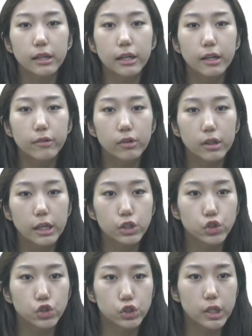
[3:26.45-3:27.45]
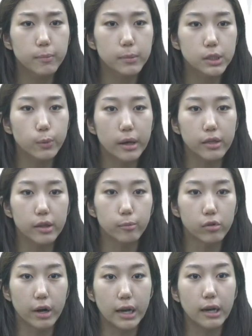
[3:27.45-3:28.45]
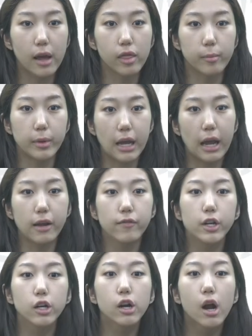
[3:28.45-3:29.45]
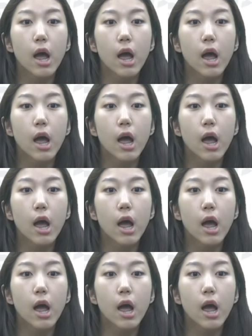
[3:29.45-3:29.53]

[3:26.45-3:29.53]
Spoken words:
the relationship between the brain and the behavior.